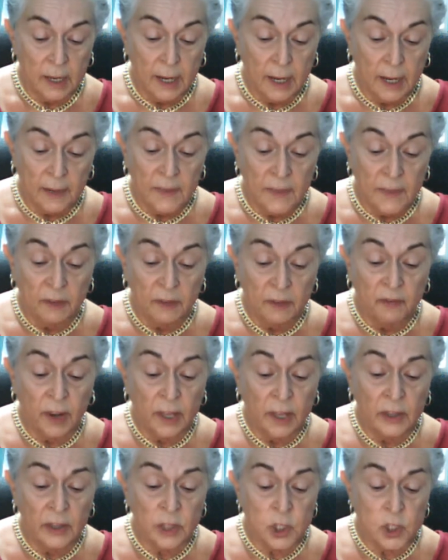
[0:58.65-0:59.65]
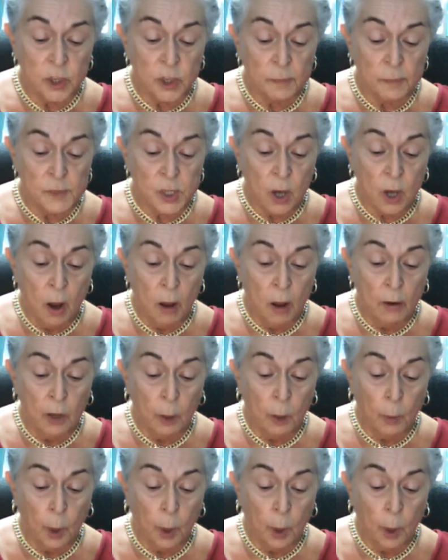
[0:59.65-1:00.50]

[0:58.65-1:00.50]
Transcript: and they flung the ship's cargo